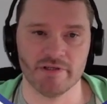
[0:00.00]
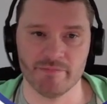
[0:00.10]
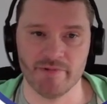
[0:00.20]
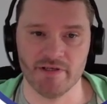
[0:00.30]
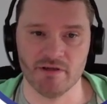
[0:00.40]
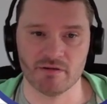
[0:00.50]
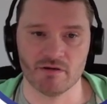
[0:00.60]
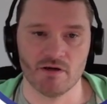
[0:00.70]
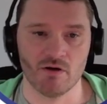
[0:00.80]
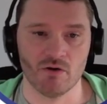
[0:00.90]
embedding,
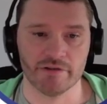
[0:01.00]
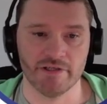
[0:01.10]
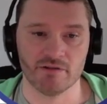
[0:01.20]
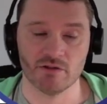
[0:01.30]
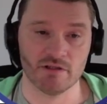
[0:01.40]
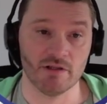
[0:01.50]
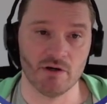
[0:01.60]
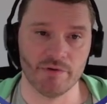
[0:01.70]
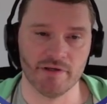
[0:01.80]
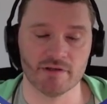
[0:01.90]
or they're not
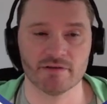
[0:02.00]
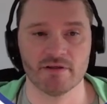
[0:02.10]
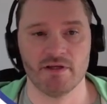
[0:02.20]
allowing it.